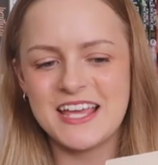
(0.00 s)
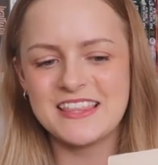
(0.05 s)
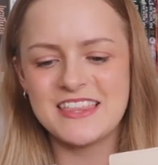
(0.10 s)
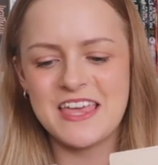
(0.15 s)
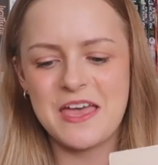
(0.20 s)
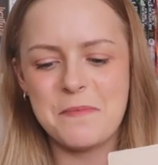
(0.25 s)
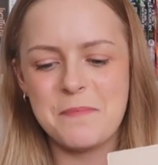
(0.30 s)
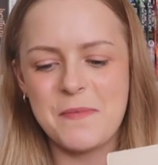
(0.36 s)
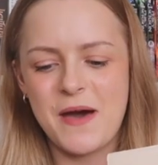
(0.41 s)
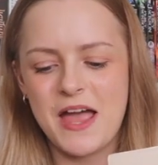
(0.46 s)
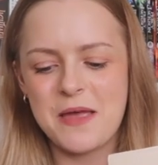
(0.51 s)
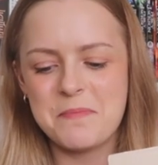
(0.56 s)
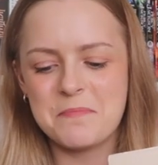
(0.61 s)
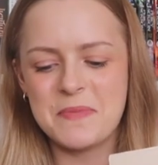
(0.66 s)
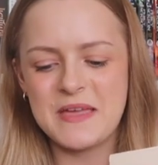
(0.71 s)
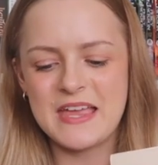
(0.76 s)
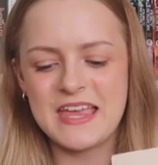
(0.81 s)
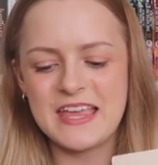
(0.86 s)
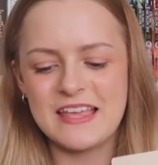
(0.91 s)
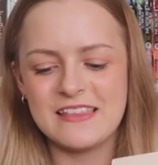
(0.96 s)
there might
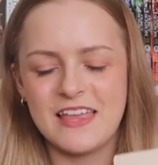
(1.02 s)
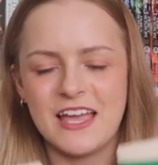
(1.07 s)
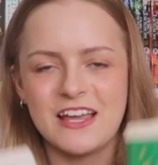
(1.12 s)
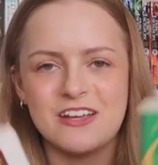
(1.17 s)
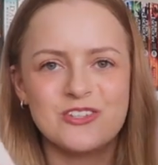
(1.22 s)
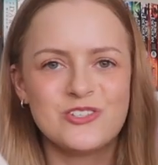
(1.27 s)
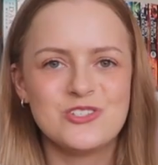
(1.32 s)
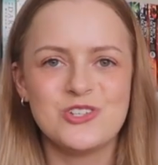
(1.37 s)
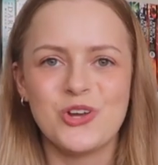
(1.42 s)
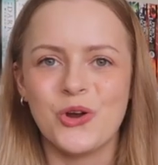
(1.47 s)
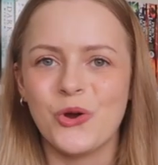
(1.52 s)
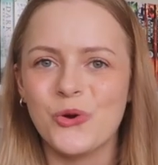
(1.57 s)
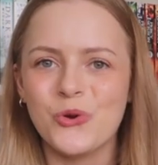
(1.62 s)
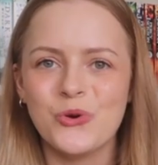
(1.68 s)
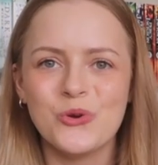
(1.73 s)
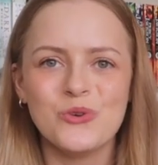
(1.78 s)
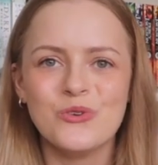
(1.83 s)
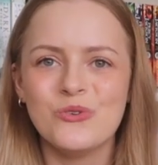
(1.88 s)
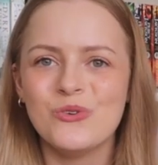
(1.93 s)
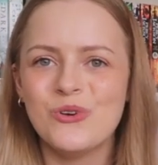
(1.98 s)
be like
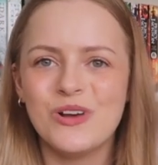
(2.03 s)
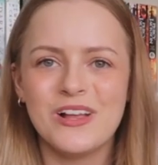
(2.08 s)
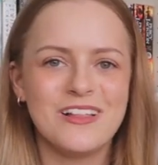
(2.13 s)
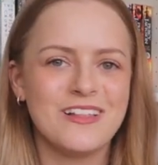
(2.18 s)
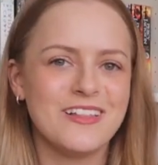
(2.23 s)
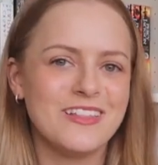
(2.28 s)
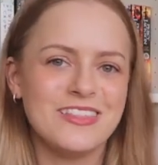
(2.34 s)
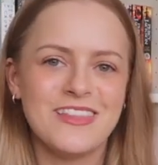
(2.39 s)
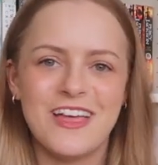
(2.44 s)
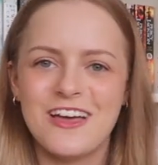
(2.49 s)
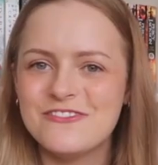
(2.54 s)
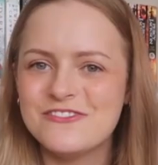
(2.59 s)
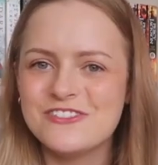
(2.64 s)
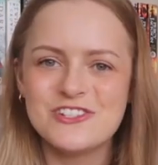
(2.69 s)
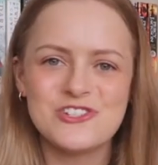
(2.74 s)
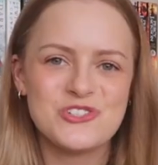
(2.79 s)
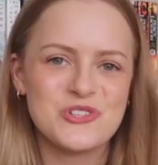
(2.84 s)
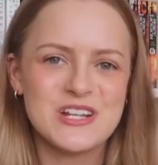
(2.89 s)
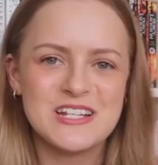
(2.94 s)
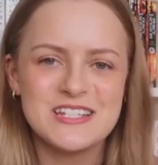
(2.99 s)
two love
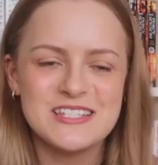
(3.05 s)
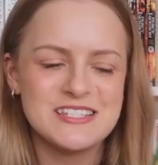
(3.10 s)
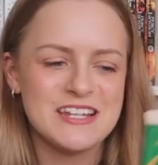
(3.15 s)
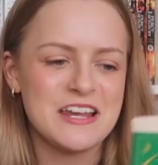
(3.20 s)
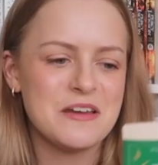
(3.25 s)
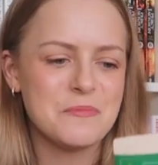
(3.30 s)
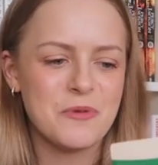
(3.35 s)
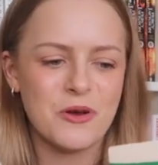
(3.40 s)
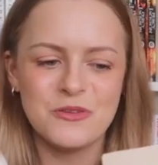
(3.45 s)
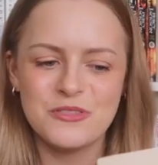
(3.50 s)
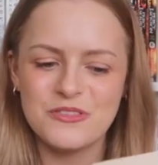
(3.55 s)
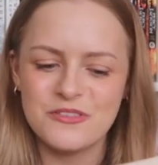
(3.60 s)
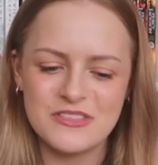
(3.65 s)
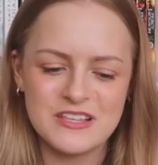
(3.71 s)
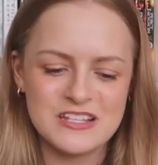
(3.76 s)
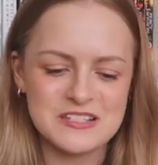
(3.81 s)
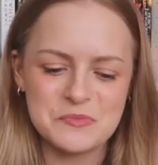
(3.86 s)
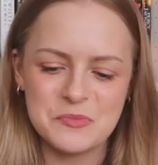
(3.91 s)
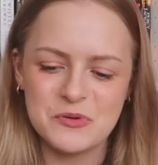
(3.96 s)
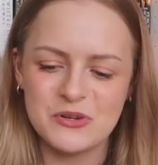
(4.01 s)
interests in both of
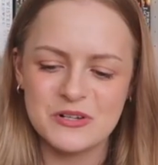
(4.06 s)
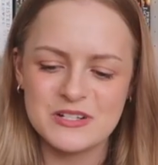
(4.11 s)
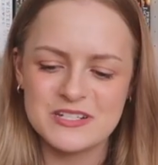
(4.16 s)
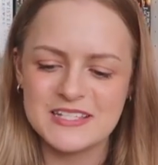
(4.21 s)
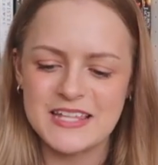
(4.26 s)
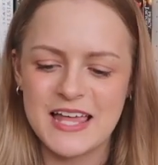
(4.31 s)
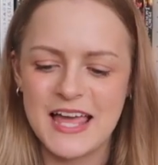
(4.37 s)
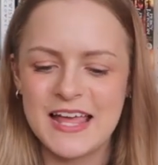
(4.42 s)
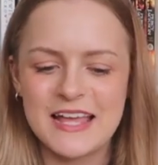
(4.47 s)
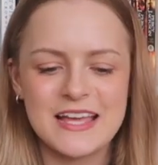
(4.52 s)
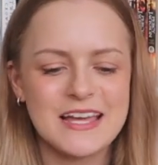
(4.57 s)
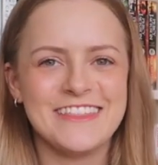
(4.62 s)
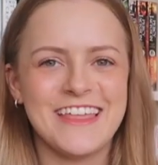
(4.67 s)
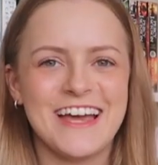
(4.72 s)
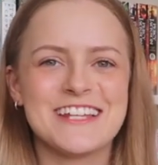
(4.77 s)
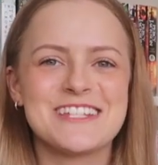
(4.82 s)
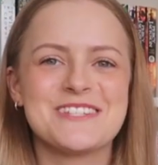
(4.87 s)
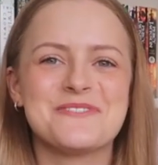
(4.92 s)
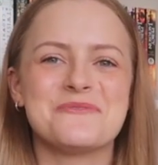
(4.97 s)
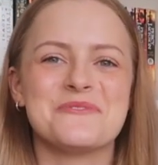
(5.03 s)
these books. Like,
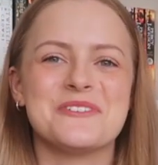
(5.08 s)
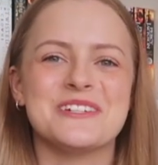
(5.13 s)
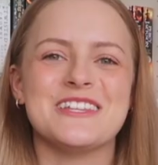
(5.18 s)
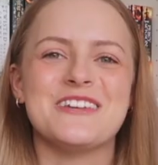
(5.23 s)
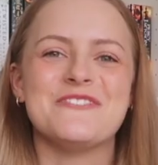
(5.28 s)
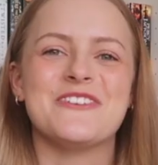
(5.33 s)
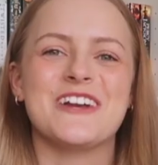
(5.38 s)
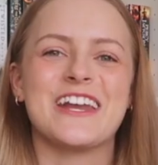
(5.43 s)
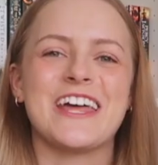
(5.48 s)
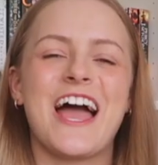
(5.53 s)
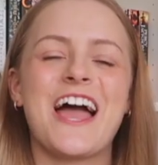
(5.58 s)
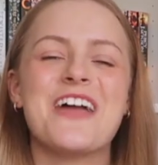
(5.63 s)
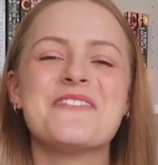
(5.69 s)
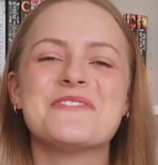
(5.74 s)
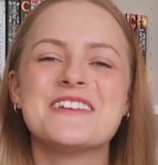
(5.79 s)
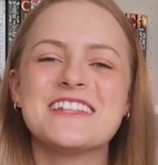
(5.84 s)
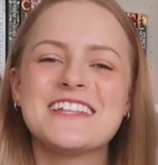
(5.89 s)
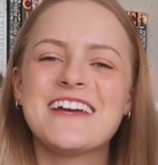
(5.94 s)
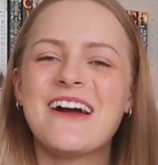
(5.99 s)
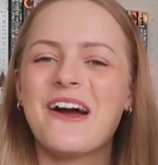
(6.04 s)
that's really funny. I
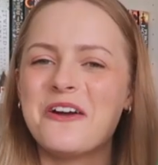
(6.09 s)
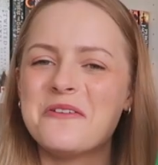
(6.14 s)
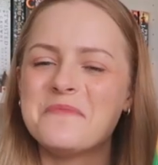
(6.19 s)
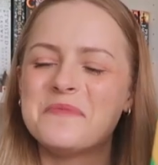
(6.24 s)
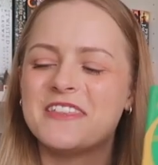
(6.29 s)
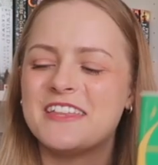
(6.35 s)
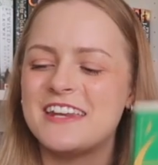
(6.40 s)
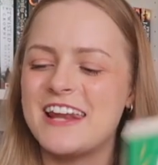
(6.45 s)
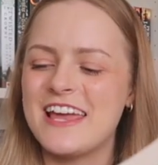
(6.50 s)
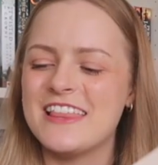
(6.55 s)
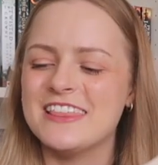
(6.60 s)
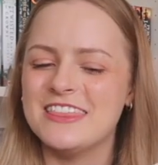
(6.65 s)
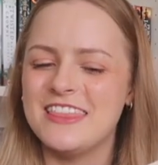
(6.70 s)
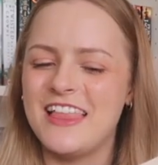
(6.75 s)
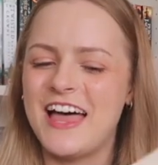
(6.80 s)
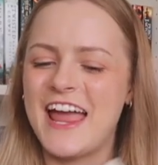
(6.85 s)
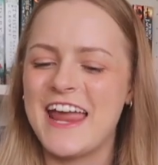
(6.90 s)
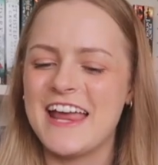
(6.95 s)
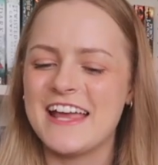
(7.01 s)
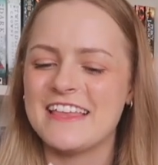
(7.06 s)
really hope that I
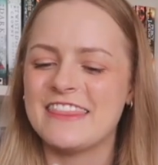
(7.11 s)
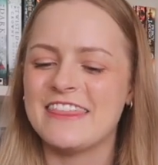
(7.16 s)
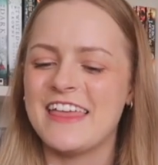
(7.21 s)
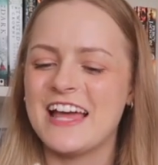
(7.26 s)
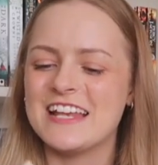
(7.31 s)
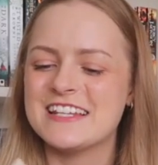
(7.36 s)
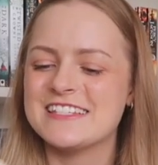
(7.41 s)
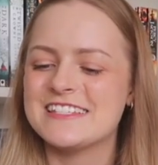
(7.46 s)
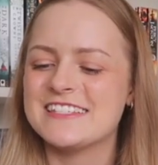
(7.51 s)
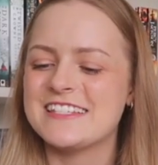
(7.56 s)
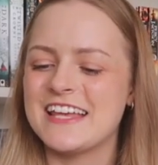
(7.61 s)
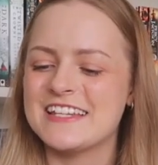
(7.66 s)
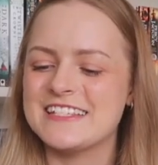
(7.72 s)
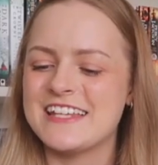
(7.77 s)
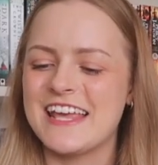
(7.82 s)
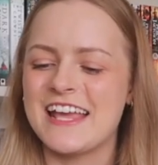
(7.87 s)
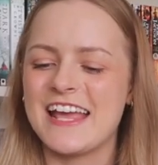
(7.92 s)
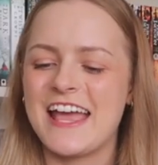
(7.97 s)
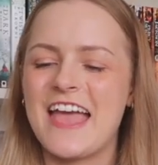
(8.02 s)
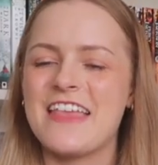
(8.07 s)
like that
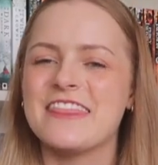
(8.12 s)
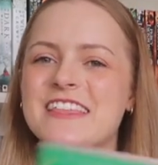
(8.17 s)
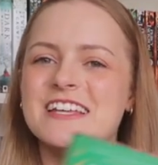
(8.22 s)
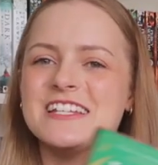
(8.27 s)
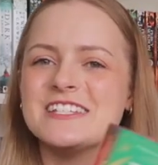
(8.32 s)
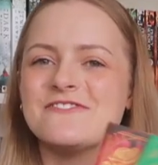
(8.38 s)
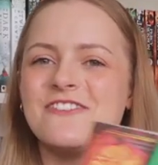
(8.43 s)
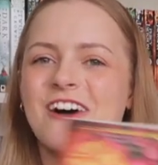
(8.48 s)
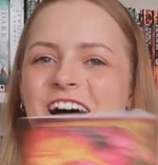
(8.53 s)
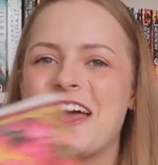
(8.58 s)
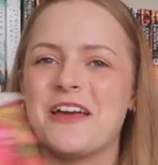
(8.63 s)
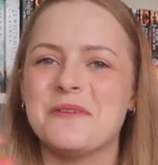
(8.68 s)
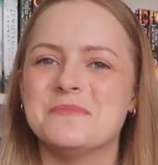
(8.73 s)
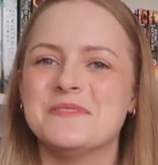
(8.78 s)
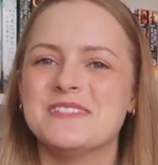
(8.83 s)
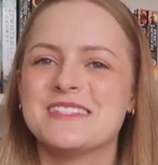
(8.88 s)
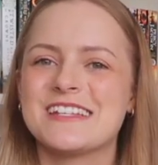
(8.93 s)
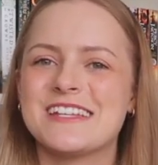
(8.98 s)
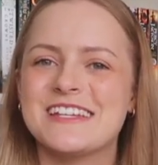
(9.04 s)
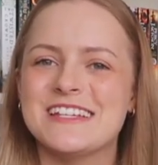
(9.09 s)
setting and these
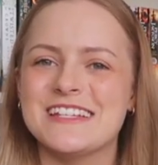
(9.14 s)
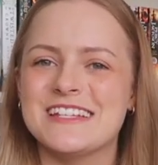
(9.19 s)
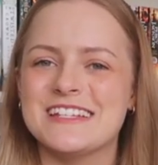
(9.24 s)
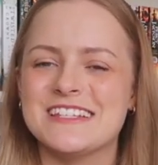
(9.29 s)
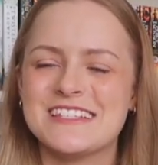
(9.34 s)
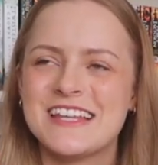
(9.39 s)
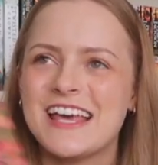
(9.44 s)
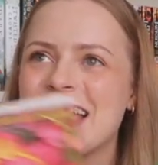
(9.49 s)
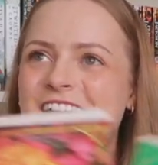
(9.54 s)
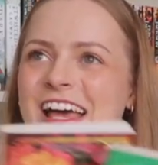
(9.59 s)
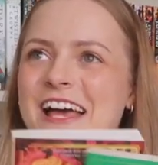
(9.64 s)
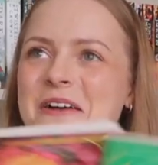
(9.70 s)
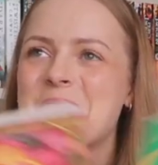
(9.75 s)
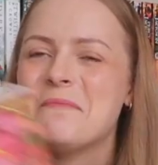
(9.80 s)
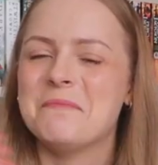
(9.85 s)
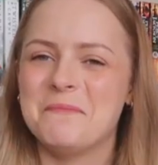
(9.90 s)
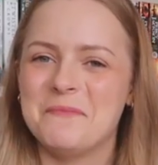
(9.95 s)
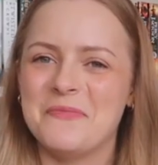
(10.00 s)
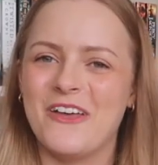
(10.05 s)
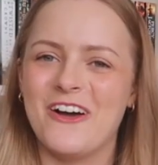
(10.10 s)
vibes, because
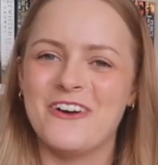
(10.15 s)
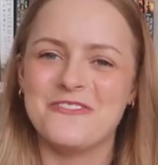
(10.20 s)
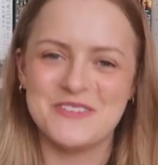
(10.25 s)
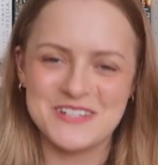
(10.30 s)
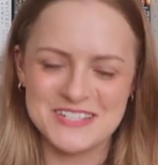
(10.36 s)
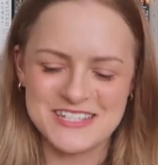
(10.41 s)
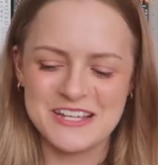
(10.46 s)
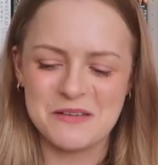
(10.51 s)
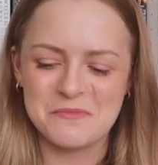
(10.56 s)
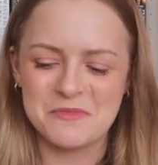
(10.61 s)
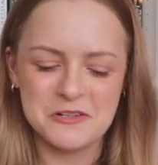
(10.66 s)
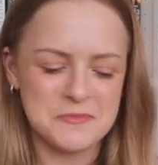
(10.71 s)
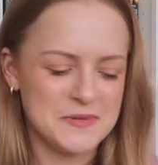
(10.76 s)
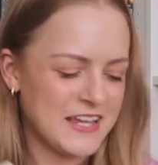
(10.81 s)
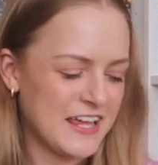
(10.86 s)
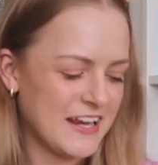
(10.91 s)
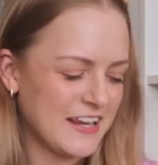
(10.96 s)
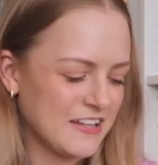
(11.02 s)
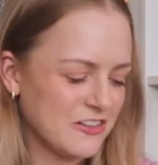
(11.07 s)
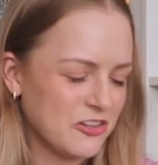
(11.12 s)
obviously I'm going to be
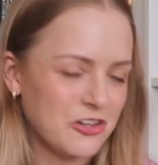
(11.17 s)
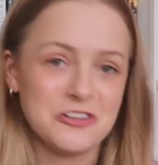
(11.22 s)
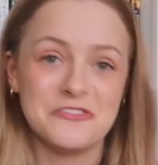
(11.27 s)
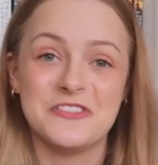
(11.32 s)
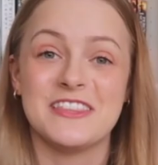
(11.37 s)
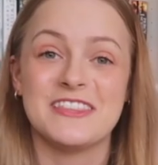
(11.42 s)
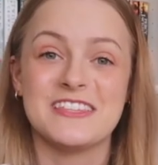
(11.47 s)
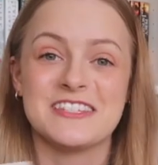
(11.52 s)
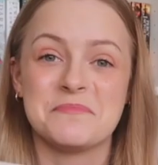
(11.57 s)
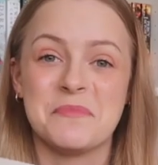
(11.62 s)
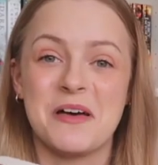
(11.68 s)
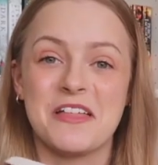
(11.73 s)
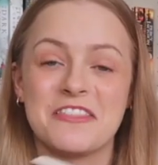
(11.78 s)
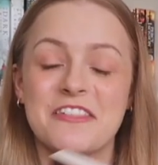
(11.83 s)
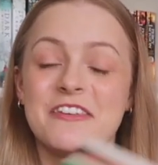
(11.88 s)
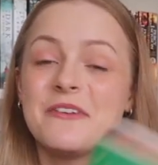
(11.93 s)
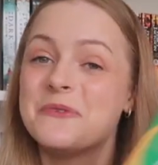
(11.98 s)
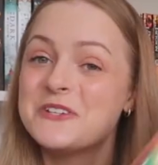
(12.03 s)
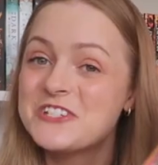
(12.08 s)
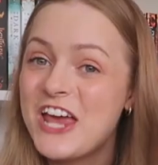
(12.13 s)
getting a lot of it this month,
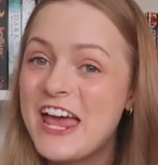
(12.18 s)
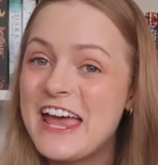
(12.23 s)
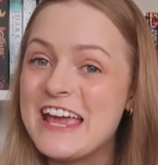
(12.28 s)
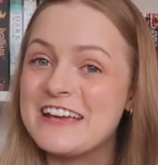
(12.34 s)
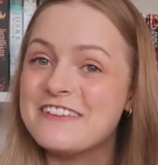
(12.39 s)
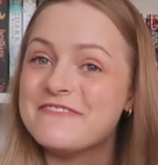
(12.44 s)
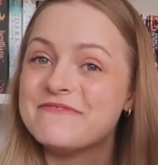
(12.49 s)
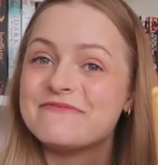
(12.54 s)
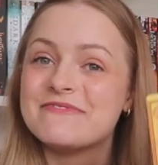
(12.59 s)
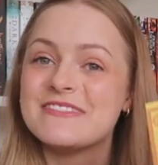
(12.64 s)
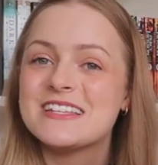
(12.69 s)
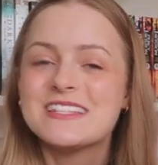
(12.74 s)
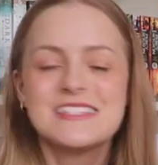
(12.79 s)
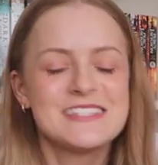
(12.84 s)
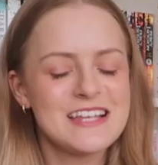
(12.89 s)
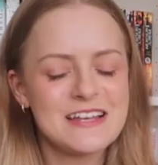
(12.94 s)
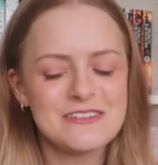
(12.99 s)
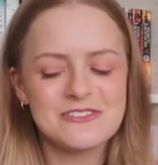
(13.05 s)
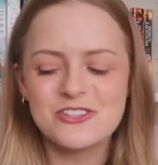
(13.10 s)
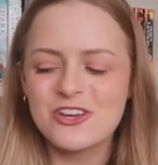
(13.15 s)
which, hey,
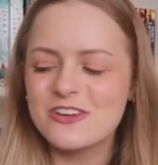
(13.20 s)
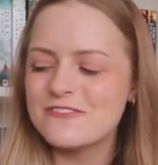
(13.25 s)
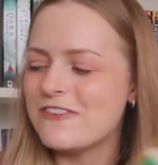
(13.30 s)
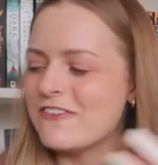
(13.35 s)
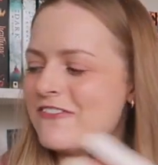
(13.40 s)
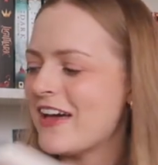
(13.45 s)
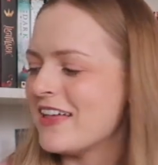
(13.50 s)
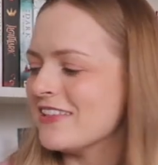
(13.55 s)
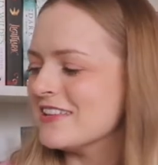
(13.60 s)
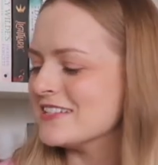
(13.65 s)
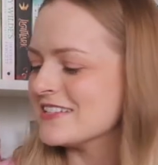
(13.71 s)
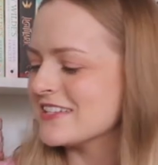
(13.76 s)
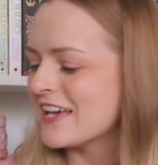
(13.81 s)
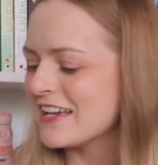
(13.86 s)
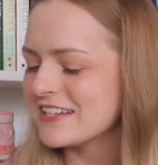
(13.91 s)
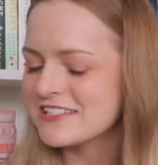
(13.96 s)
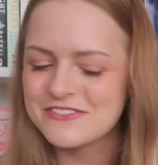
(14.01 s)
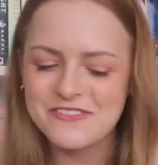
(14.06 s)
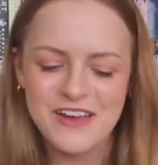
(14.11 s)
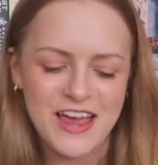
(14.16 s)
sounds good for
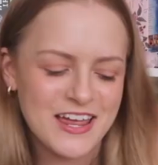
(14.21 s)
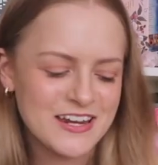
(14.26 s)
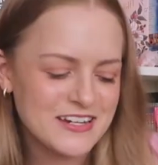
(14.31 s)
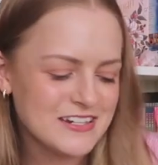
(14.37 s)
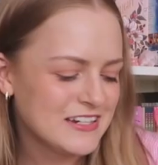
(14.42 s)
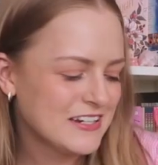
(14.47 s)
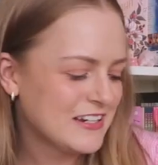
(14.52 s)
Valentine's, right?